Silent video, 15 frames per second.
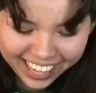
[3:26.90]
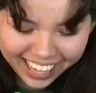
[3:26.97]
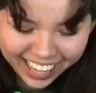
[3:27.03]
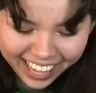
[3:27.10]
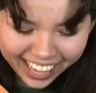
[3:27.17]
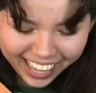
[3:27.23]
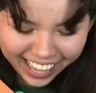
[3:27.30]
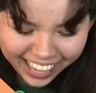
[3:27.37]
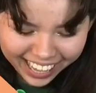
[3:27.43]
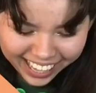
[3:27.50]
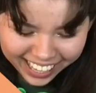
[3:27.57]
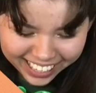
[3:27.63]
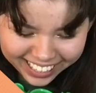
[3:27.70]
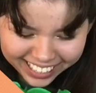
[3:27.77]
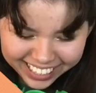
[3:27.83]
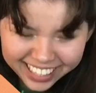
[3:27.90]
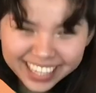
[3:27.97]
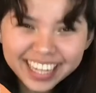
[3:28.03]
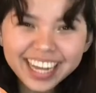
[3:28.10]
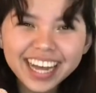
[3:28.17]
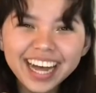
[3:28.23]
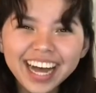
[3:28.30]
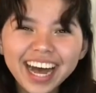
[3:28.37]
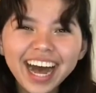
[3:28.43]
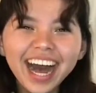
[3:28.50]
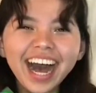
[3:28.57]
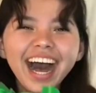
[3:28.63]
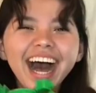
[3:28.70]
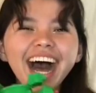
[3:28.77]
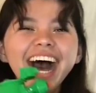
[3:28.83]

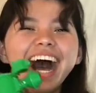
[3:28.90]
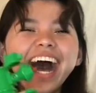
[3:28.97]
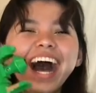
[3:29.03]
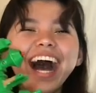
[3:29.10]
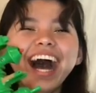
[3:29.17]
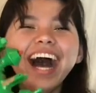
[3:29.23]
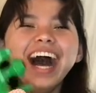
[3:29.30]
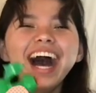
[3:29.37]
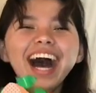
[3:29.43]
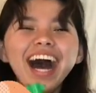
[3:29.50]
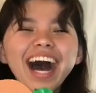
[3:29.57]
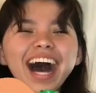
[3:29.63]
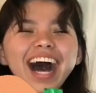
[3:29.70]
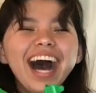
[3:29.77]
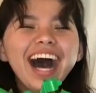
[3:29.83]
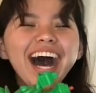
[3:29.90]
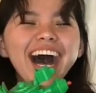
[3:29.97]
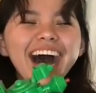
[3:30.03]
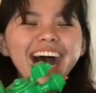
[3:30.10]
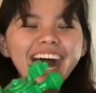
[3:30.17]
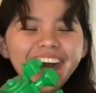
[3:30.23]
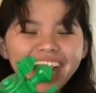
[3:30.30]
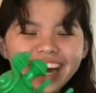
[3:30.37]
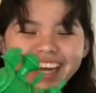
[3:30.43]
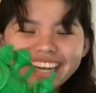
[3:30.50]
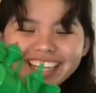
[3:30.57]
(silence)